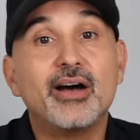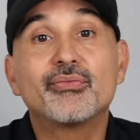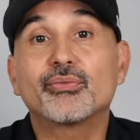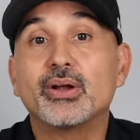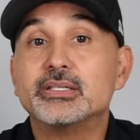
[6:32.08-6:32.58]
of
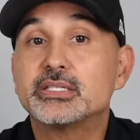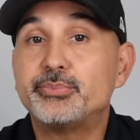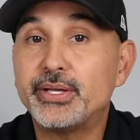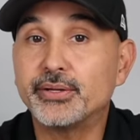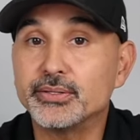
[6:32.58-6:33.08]
front
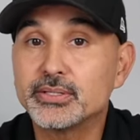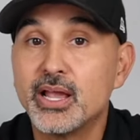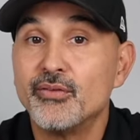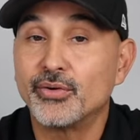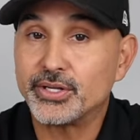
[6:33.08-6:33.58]
speakers
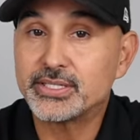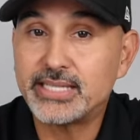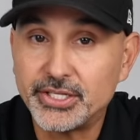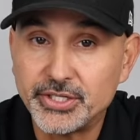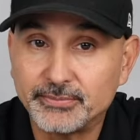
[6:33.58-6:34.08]
for your
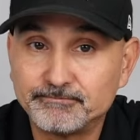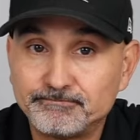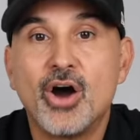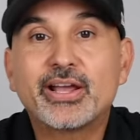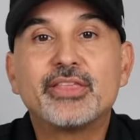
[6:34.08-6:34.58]
staging.
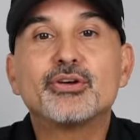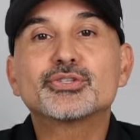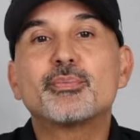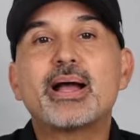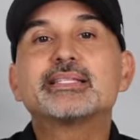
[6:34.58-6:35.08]
Okay, those
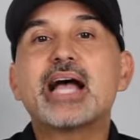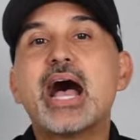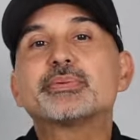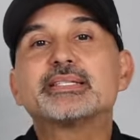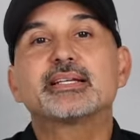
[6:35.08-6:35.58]
are my
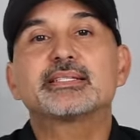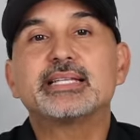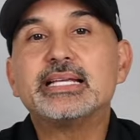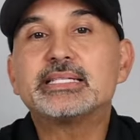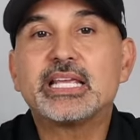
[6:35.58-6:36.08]
top 6
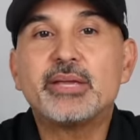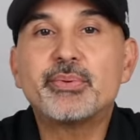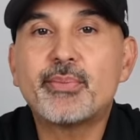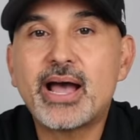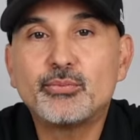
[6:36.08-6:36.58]
things to keep
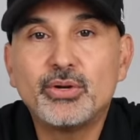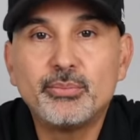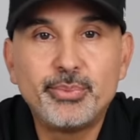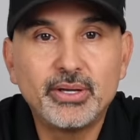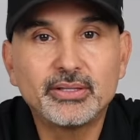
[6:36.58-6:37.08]
in mind
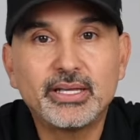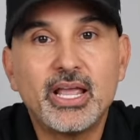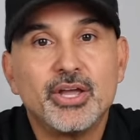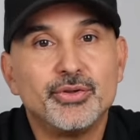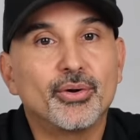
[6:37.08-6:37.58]
when building
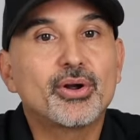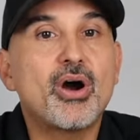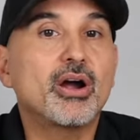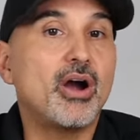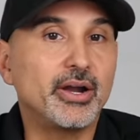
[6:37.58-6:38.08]
your
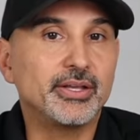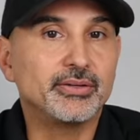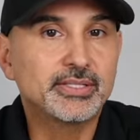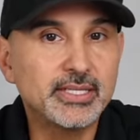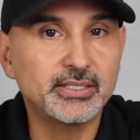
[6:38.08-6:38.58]
car audio
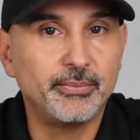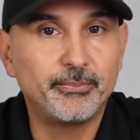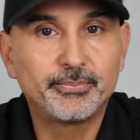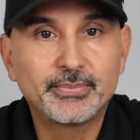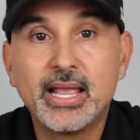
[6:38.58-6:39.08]
system.
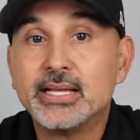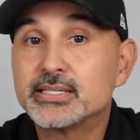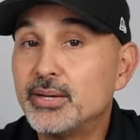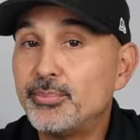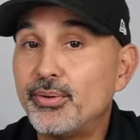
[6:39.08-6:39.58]

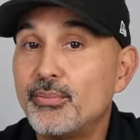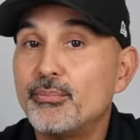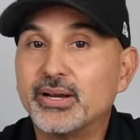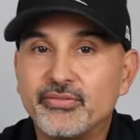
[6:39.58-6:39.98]
Simple, but